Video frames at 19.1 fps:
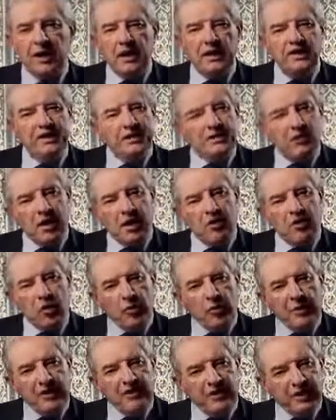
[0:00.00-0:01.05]
and so I will
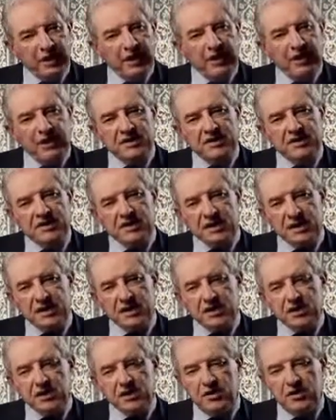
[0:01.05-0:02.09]
be trying to
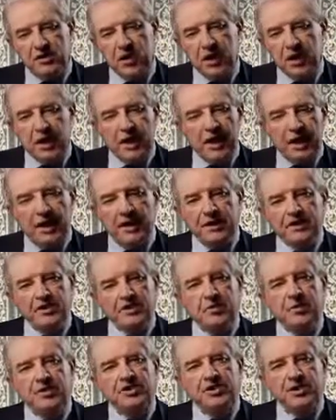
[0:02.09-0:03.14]
take you
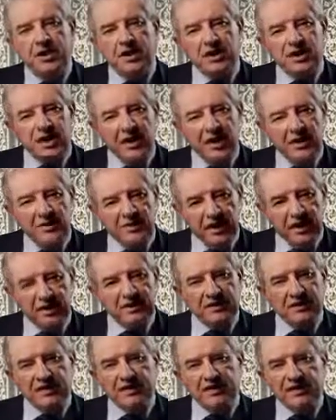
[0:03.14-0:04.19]
into a journey of
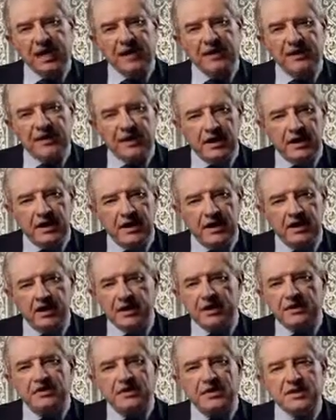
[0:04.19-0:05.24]
understanding
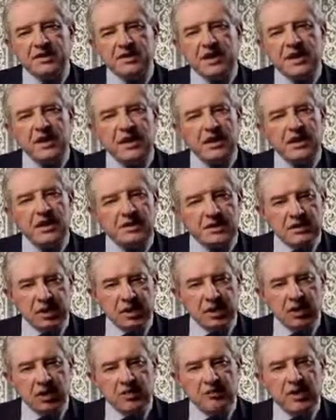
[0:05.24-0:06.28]
to see
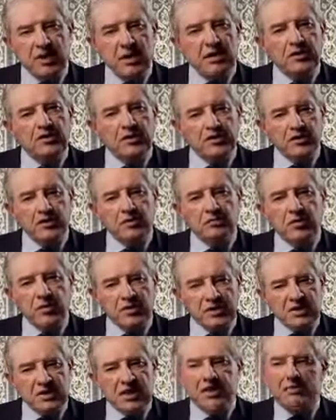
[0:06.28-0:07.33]
Islam through
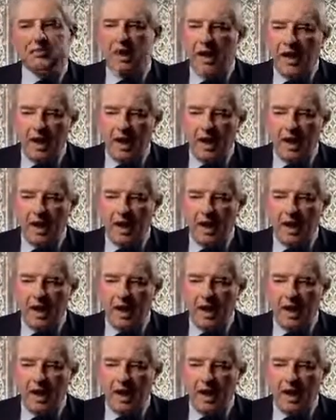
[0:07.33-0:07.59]
Muslim